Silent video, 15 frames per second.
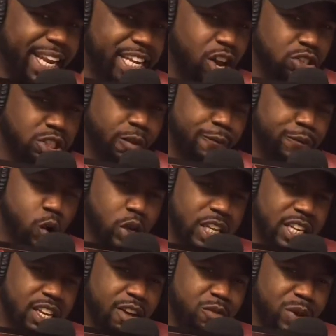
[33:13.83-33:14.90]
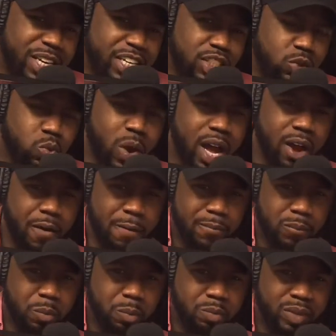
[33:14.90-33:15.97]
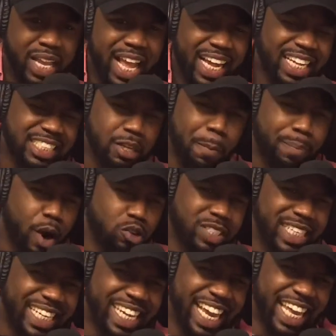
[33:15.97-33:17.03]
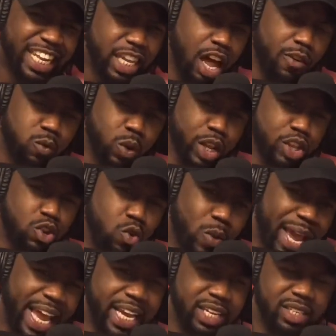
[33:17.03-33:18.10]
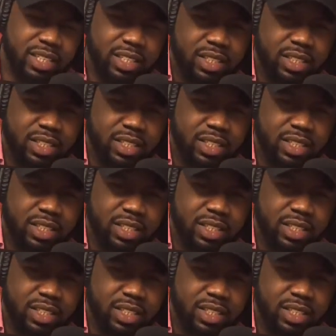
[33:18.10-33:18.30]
else will fall in love with it as well. Because a person can't love what you hate.